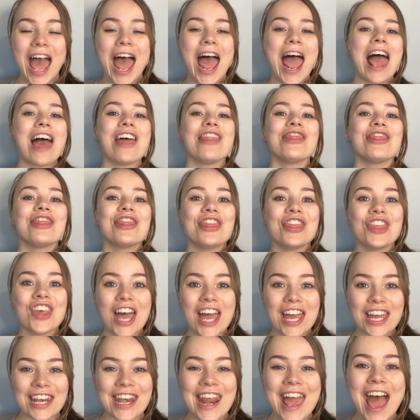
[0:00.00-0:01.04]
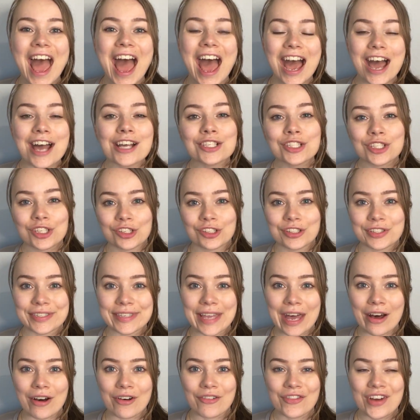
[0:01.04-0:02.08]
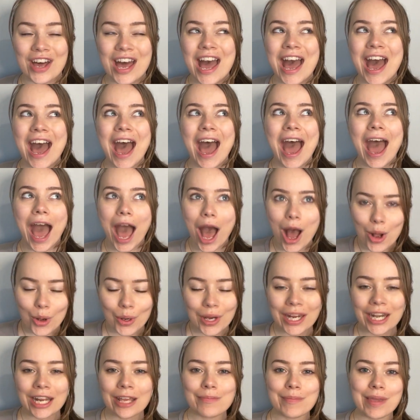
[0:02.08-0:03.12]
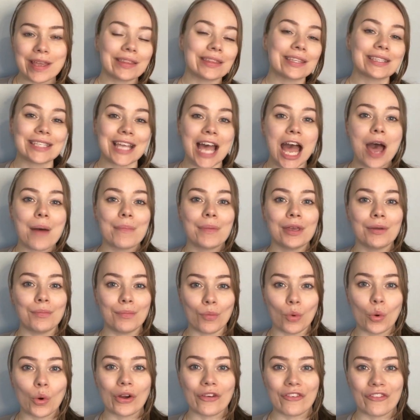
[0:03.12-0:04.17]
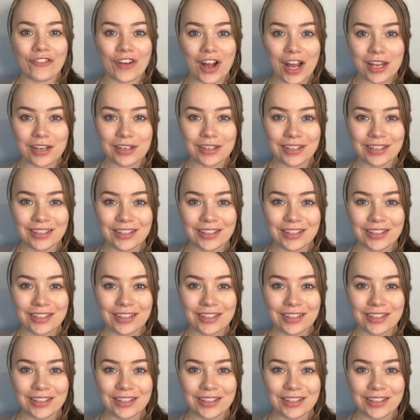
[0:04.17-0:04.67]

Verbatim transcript: and then ask yourself, how can I make this habit more fun?